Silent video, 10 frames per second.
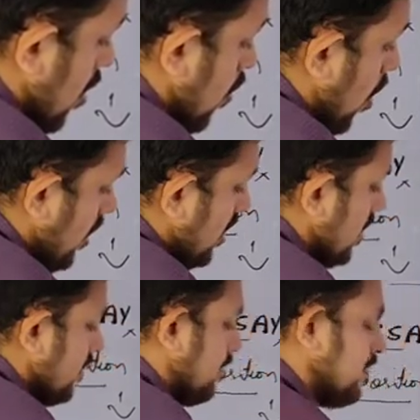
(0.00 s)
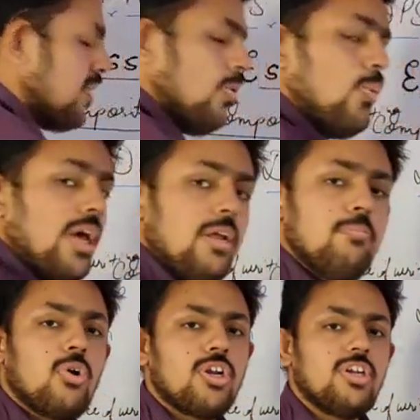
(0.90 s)
what? Very
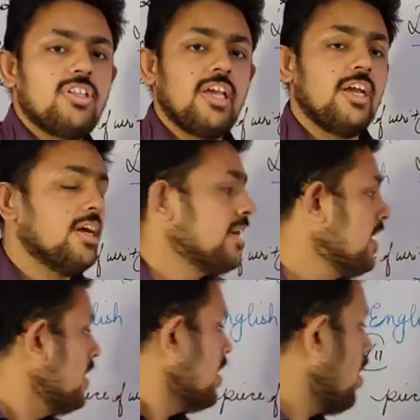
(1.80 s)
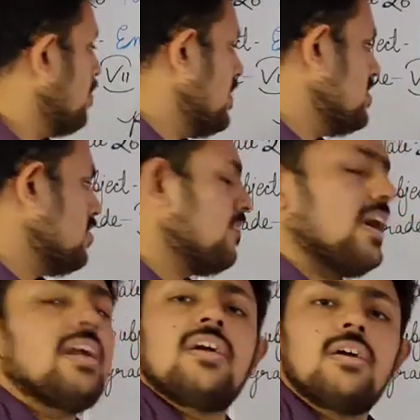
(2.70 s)
important thing. A piece of
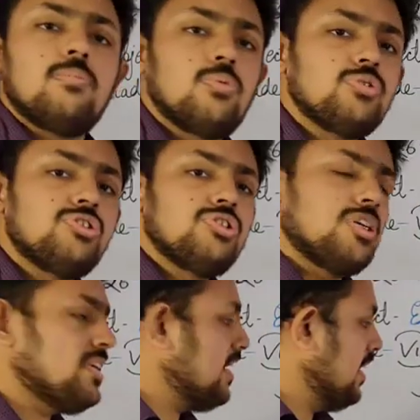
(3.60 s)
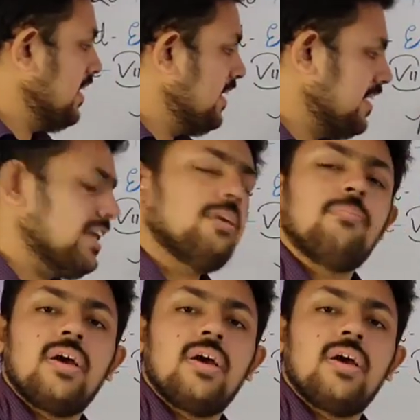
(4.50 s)
writing composition in a detailed